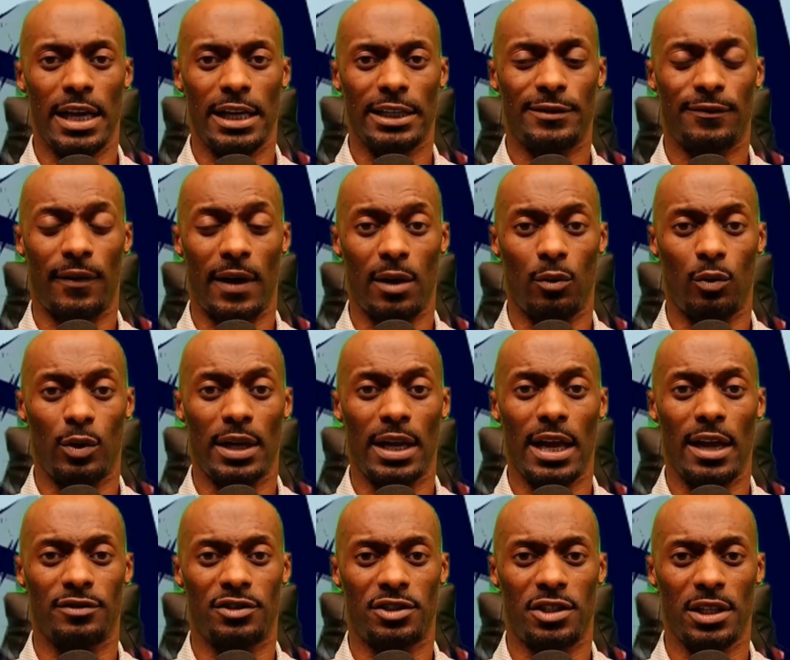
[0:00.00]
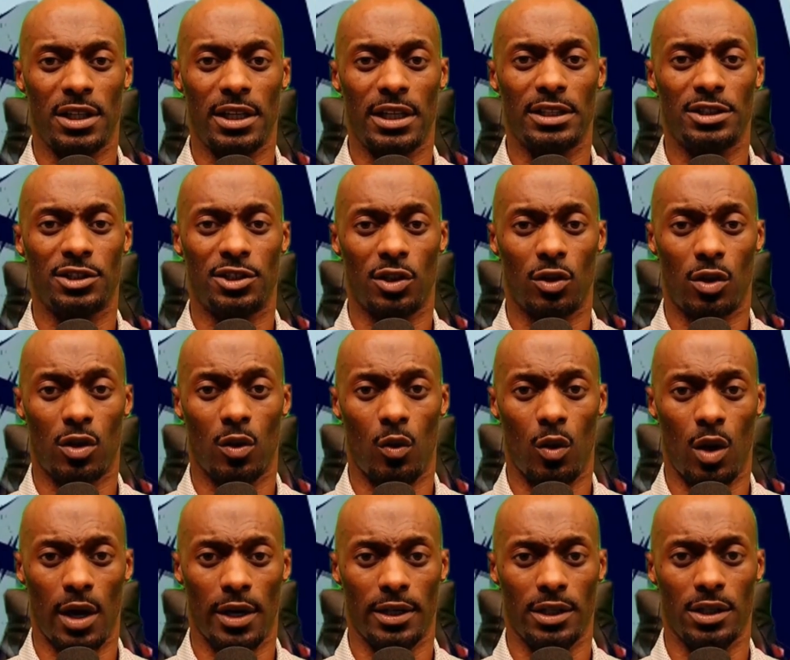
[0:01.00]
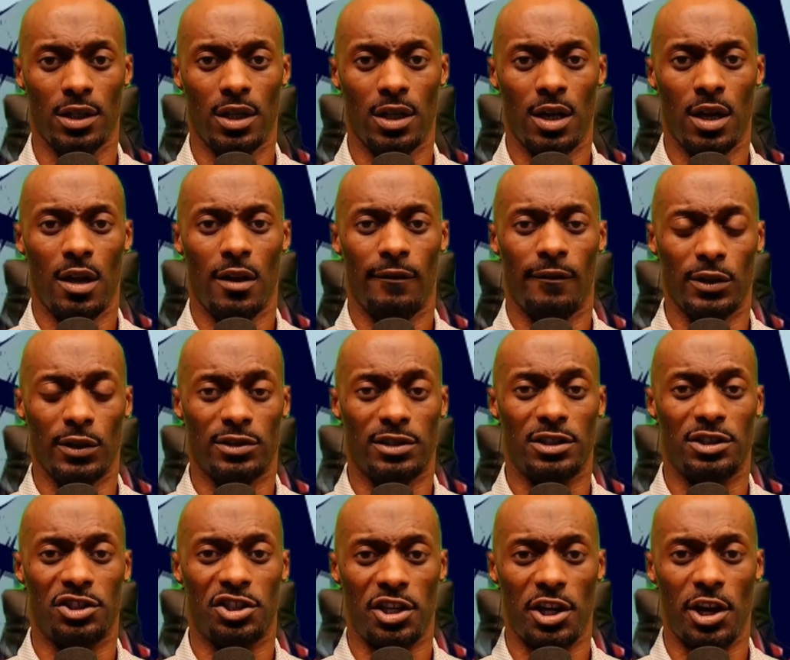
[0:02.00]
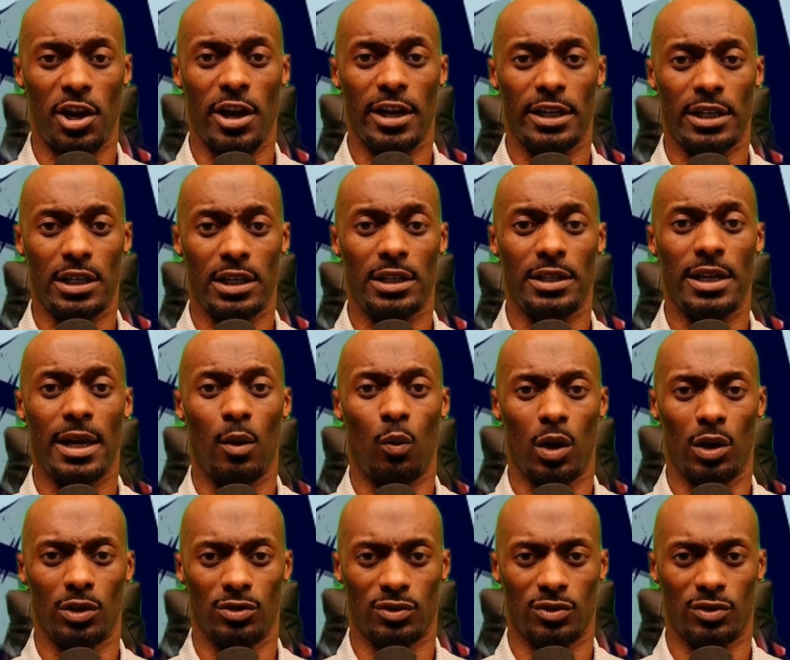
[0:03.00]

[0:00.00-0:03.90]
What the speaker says: Next fight, we have Njokuani versus Jared Gooden at